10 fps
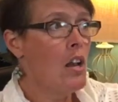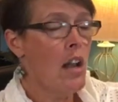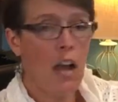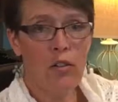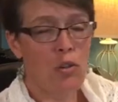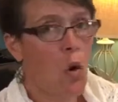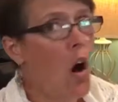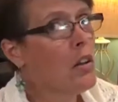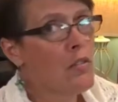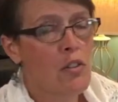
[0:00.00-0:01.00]
I don't do
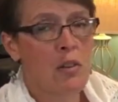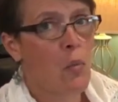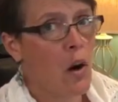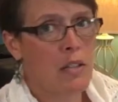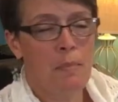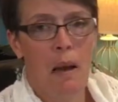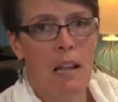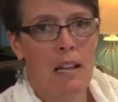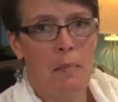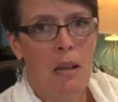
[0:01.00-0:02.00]
all of those at once by
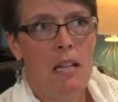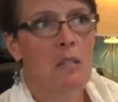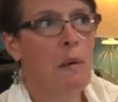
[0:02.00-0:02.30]
any means,